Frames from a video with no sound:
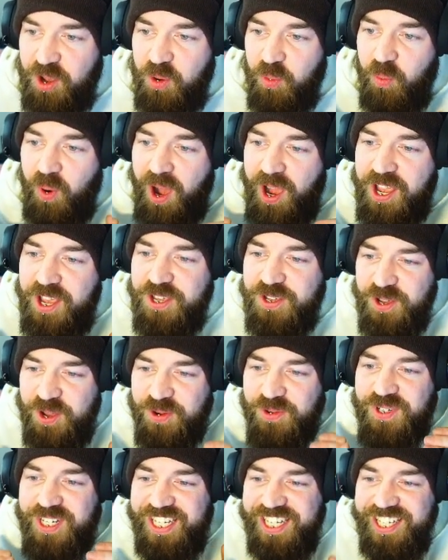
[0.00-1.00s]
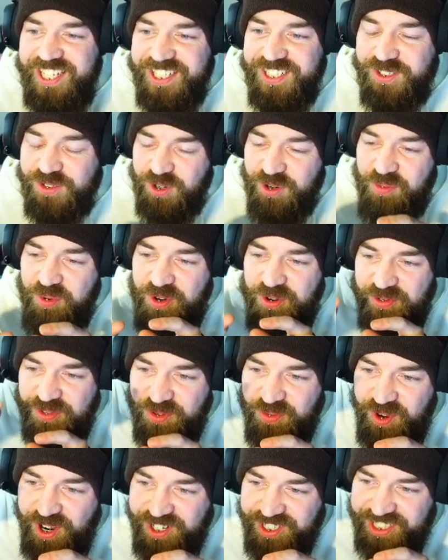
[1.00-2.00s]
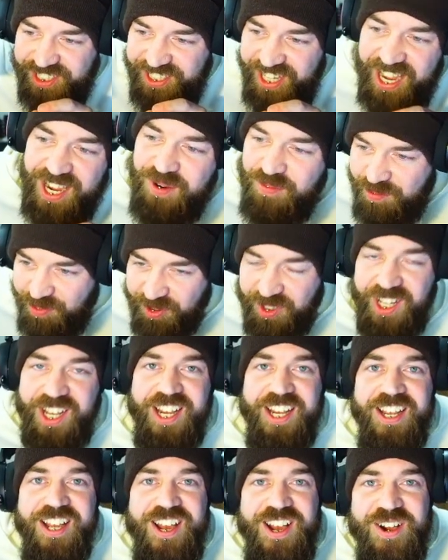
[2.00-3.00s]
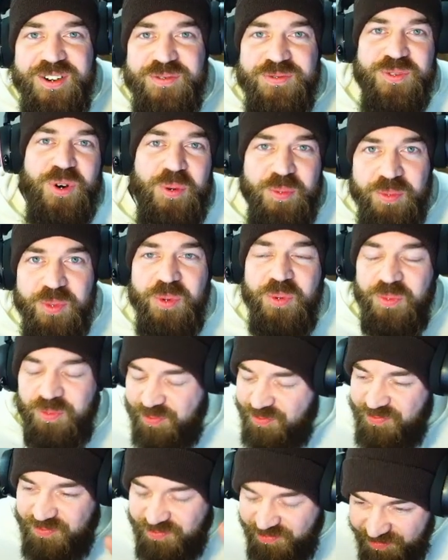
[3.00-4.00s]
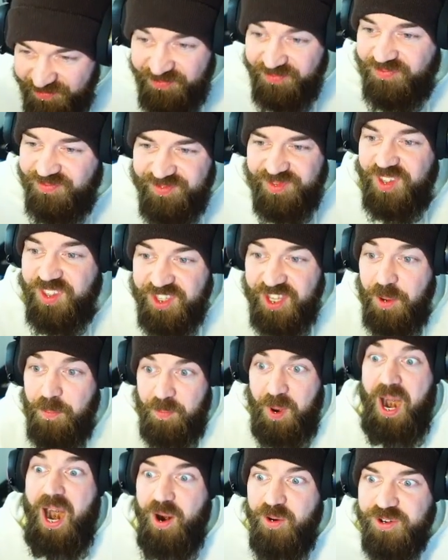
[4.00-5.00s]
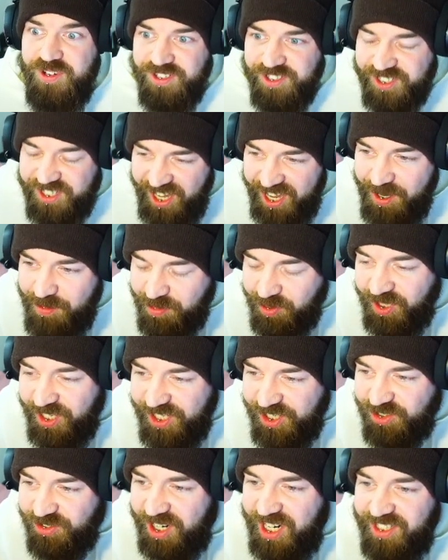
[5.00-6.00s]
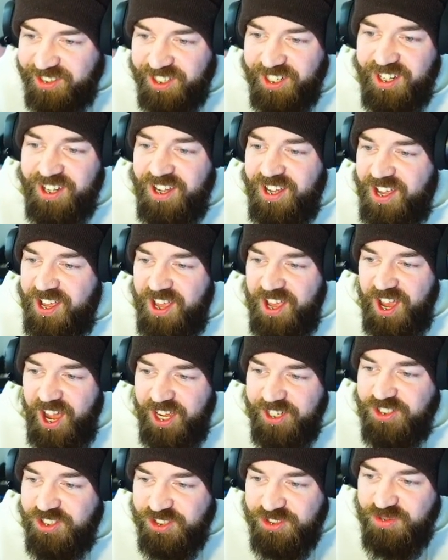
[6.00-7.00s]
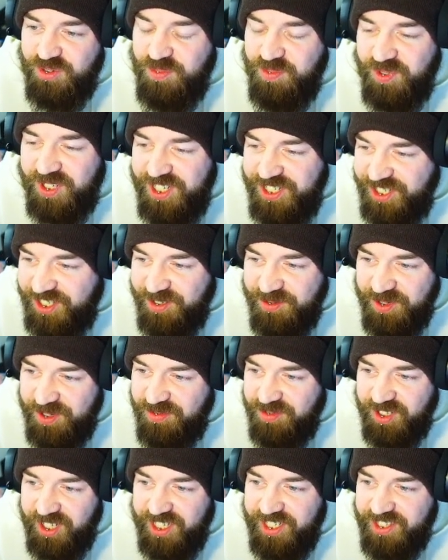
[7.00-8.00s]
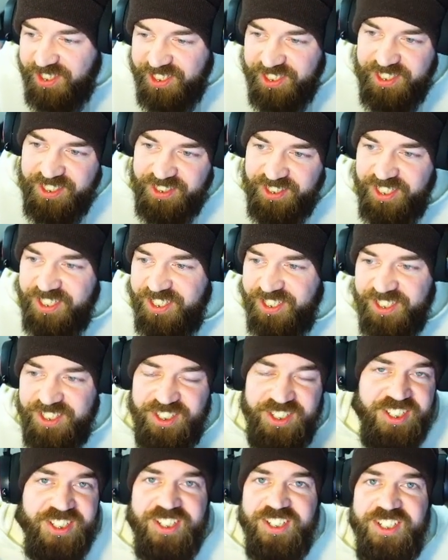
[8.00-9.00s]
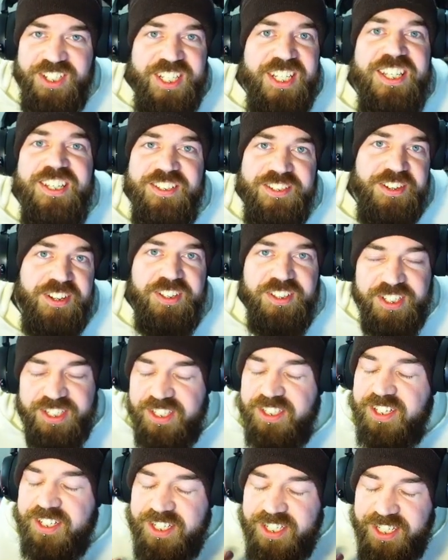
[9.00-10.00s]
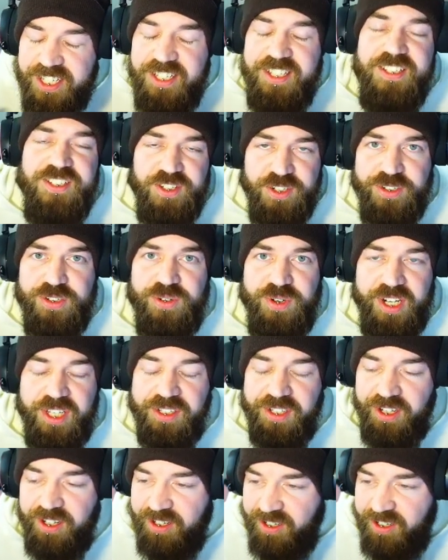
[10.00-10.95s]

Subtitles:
Why you need to remove the word gameplay from the apparent gameplay trailer and just replace it with like this is just a teaser. This is a teaser trailer.